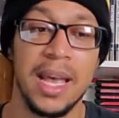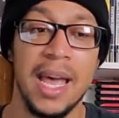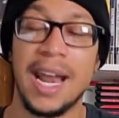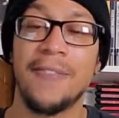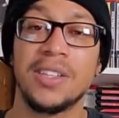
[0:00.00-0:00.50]

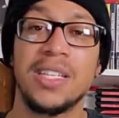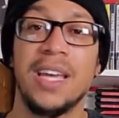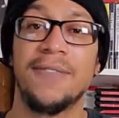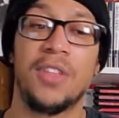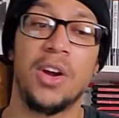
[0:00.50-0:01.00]
And obviously,
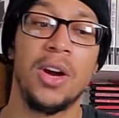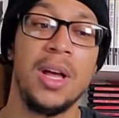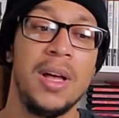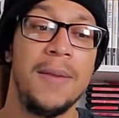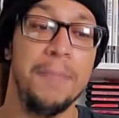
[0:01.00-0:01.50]
if their
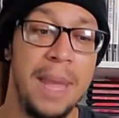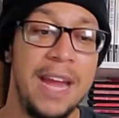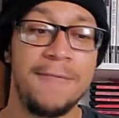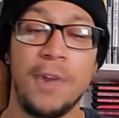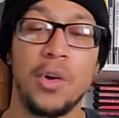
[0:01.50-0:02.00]

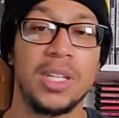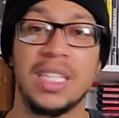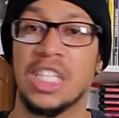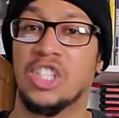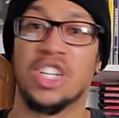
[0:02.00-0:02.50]
main focus
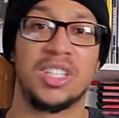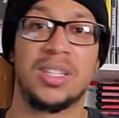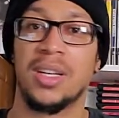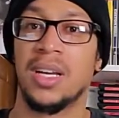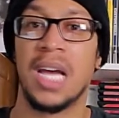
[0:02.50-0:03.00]
is
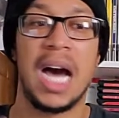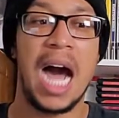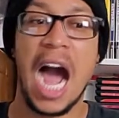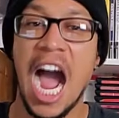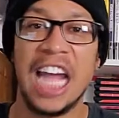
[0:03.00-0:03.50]
just
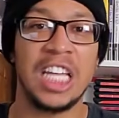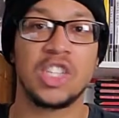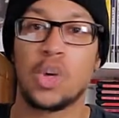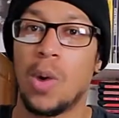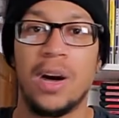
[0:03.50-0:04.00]

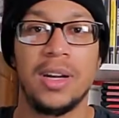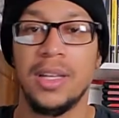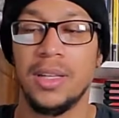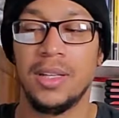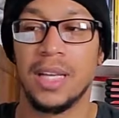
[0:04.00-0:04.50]
highest
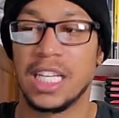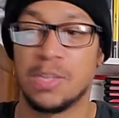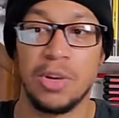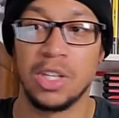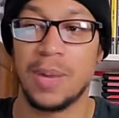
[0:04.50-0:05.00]
quality
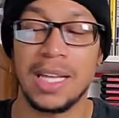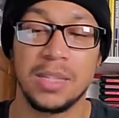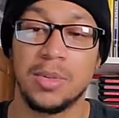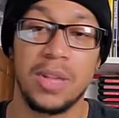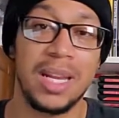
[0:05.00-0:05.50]
experience
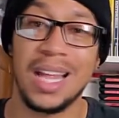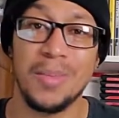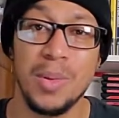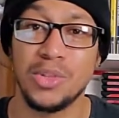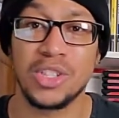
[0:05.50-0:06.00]
possible, then a lot of
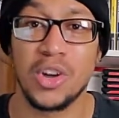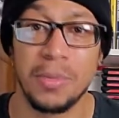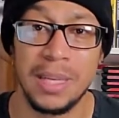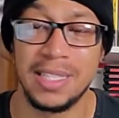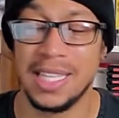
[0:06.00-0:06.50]
people just go to
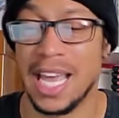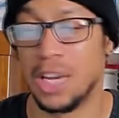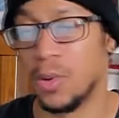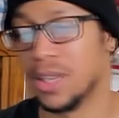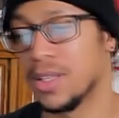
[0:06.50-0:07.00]
PC anyways.